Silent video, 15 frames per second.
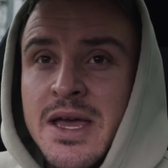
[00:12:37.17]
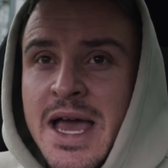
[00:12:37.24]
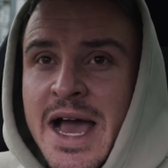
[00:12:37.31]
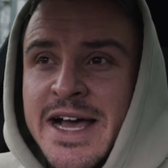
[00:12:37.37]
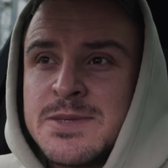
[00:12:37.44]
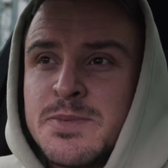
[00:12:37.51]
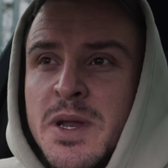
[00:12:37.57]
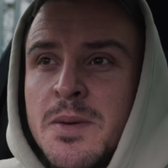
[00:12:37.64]

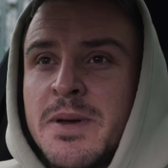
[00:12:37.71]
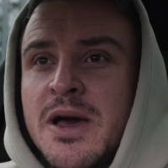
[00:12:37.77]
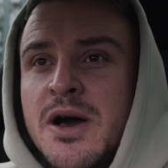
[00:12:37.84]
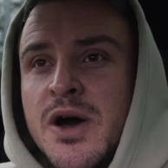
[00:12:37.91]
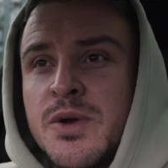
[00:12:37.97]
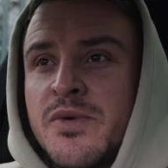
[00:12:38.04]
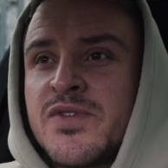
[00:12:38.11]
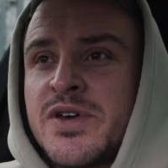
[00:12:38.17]
Has been a bit
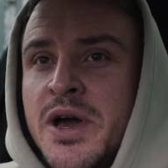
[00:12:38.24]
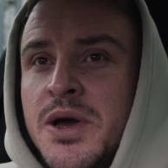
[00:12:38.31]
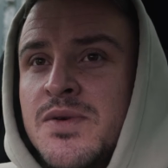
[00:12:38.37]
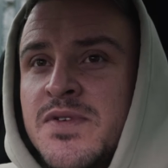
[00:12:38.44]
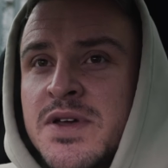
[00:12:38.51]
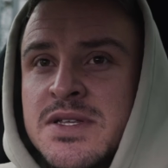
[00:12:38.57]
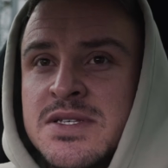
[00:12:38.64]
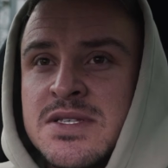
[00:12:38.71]
hard with
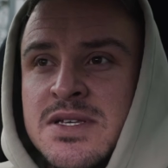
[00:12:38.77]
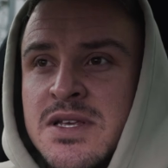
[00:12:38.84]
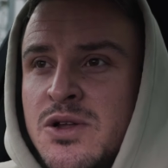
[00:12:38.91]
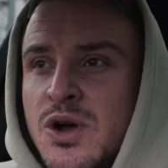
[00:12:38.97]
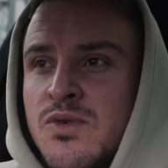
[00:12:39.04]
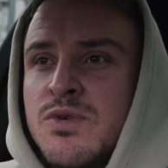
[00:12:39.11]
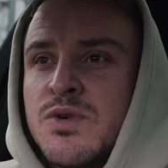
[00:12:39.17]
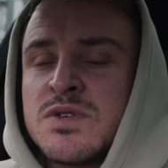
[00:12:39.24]
COVID. There's a
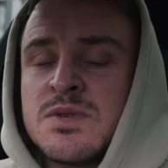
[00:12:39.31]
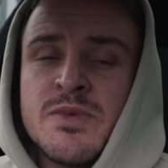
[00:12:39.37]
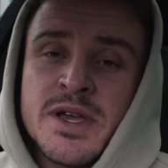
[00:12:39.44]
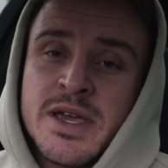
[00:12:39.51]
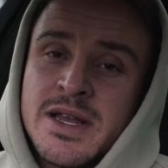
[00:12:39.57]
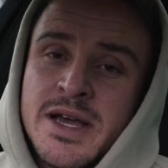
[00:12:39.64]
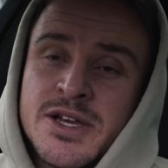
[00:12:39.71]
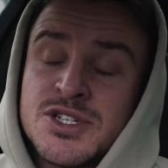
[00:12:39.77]
lot of rules and
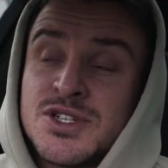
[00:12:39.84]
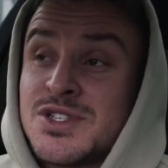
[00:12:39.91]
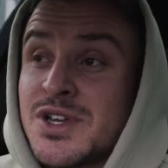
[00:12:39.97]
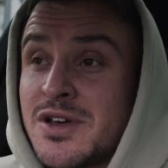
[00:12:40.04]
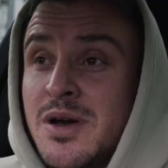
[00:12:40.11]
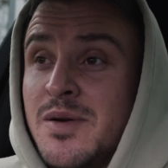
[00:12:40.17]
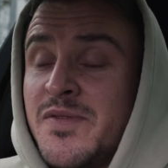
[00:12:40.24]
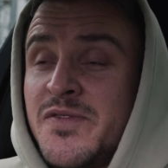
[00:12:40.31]
regulations. I
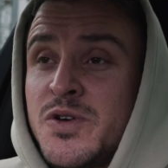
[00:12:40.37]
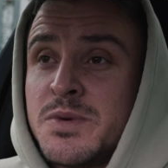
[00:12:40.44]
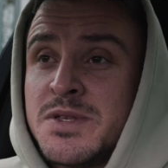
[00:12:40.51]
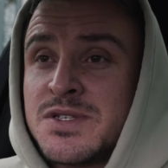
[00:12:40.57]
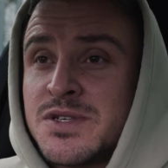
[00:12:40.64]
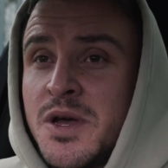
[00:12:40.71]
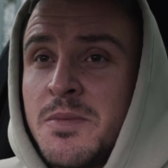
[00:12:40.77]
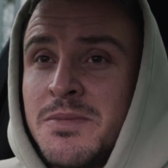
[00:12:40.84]
can't film in
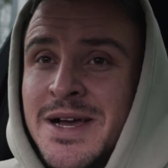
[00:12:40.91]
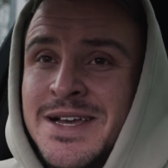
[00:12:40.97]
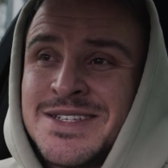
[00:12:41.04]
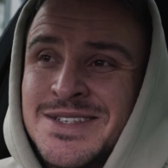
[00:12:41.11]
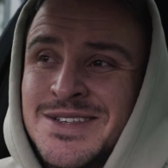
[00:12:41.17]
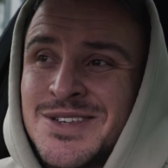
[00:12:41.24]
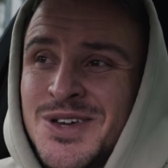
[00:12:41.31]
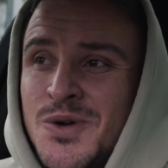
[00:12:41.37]
certain
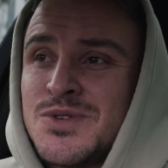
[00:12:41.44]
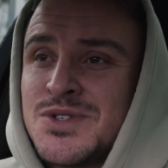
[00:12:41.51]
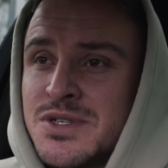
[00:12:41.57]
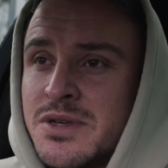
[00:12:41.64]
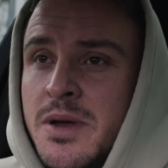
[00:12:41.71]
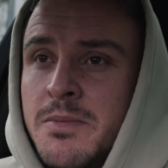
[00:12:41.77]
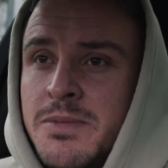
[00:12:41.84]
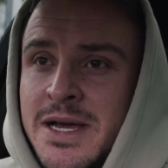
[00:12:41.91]
places and go to
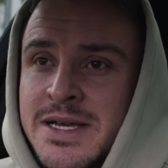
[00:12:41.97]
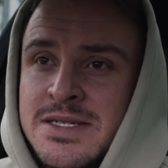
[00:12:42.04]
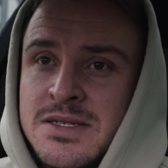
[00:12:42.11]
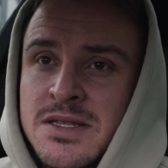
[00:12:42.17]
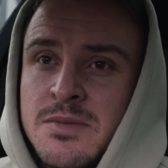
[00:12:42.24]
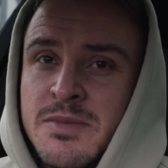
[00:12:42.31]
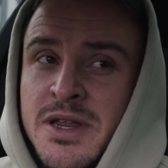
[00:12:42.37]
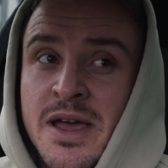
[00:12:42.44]
certain places
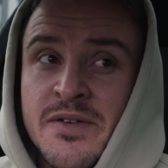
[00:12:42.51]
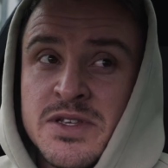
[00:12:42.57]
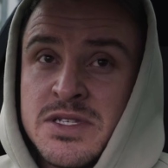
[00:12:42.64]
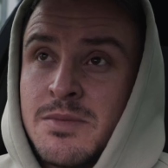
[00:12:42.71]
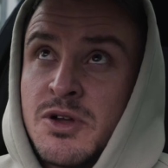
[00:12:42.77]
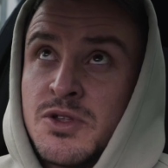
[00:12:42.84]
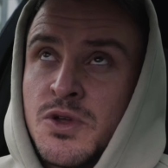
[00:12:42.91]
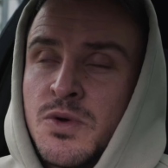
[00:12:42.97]
at the minute. Every
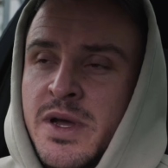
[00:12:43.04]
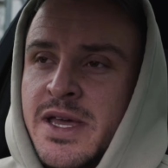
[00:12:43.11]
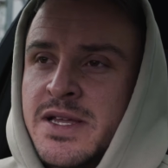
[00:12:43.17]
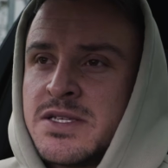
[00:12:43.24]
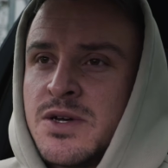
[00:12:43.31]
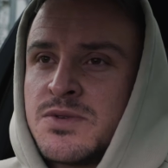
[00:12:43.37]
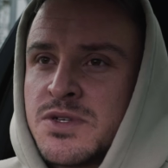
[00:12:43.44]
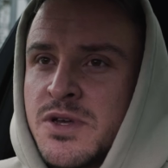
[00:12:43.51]
time I do, I get
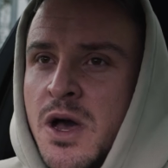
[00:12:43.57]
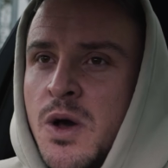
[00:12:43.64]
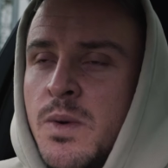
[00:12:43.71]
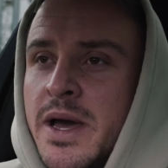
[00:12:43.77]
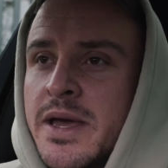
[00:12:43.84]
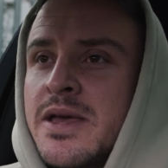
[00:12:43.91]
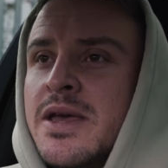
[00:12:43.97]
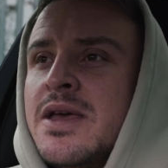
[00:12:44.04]
told to go
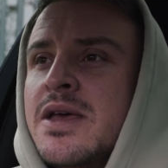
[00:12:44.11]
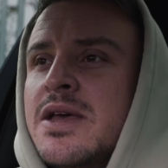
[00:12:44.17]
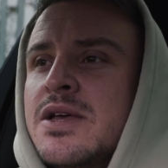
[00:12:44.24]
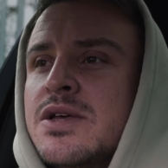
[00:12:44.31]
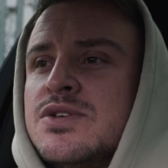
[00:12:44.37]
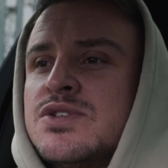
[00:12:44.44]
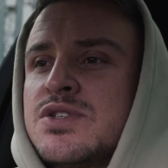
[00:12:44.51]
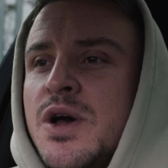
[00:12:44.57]
away.
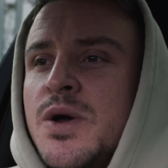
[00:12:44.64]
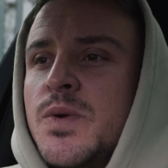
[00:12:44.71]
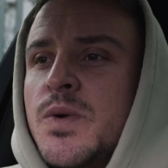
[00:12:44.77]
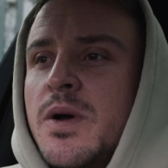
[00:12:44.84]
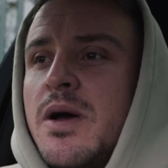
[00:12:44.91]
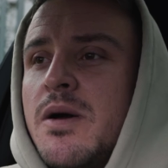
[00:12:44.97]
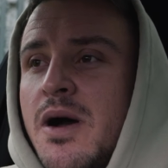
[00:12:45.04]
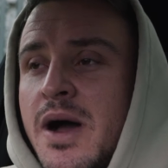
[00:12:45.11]
So
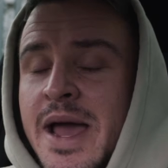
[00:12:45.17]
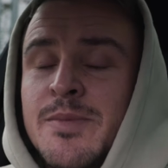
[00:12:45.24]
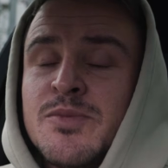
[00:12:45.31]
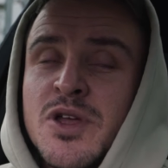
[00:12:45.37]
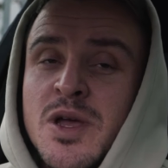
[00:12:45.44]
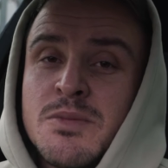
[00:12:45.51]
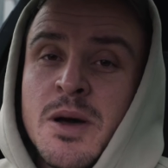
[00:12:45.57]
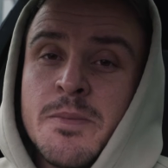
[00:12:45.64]
I am
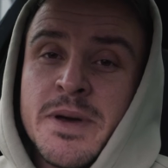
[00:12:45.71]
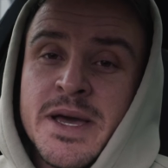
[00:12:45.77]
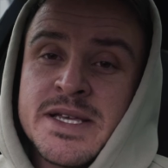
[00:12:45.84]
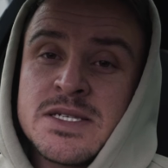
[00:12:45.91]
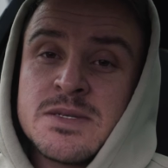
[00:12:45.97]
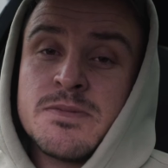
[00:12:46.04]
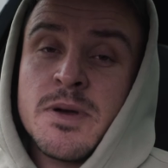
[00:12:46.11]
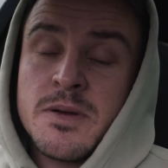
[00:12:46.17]
doing my
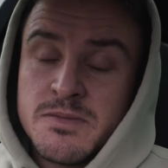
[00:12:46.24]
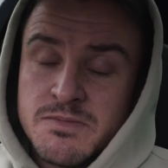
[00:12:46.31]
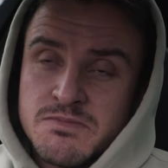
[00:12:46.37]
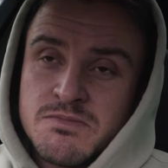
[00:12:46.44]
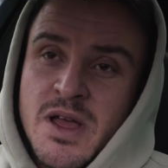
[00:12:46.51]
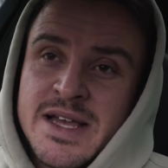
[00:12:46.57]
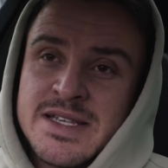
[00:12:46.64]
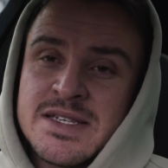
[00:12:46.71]
best. But
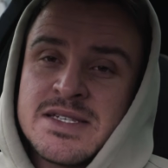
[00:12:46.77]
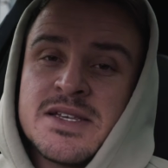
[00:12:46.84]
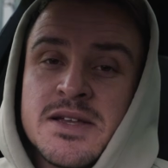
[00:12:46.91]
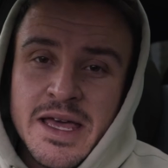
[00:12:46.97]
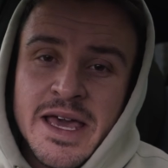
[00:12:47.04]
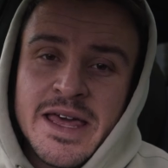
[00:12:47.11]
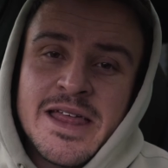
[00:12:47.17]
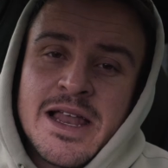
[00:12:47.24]
as I said,
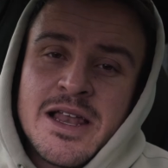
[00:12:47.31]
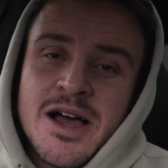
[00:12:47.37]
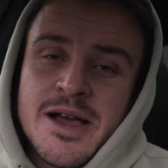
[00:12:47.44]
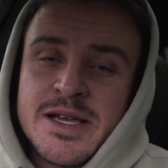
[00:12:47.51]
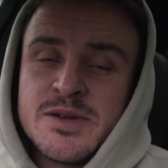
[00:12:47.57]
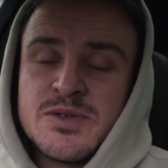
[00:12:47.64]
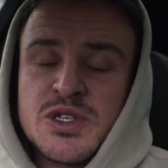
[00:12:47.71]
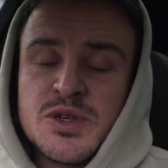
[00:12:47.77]
hit that
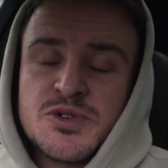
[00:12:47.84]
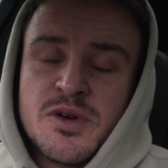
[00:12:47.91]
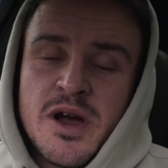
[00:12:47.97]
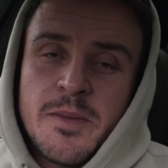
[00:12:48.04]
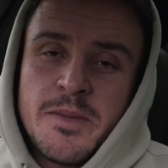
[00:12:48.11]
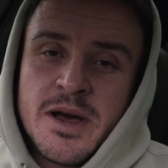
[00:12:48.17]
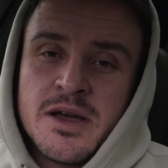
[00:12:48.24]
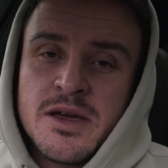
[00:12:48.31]
like and
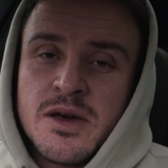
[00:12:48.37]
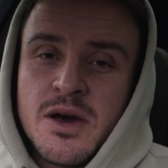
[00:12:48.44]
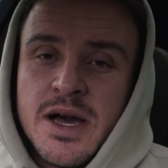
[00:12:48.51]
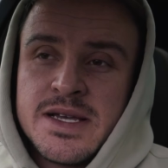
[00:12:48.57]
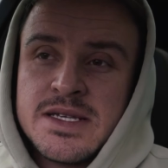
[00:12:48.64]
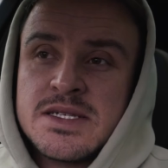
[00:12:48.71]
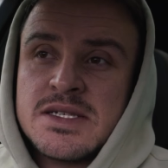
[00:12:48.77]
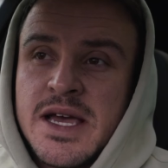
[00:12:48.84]
subscribe button,
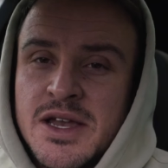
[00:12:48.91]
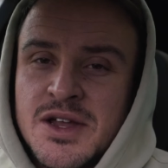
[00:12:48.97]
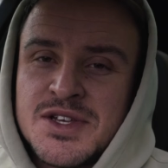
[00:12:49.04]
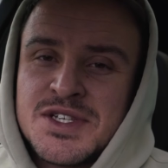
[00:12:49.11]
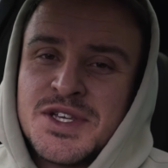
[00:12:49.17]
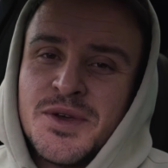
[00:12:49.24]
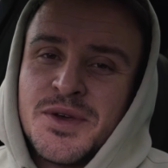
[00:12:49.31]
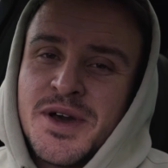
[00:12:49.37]
guys, and I'll
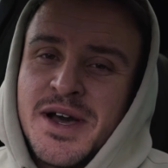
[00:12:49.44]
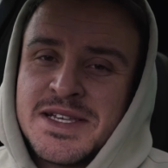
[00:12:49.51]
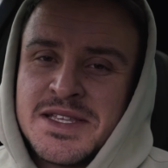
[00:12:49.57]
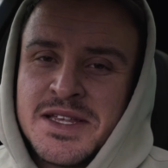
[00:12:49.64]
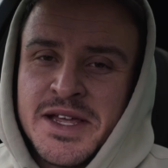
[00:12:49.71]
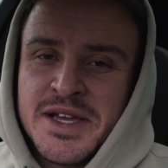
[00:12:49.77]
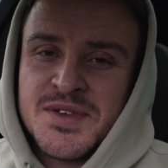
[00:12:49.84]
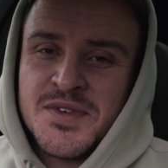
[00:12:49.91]
see you guys in
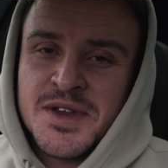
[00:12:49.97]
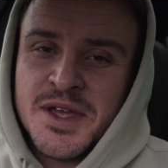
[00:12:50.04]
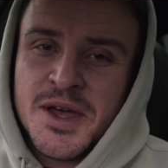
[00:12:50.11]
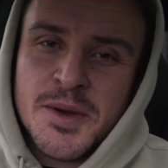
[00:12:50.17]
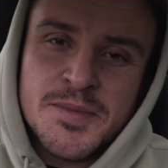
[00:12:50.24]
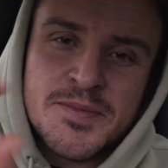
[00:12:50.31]
the next video.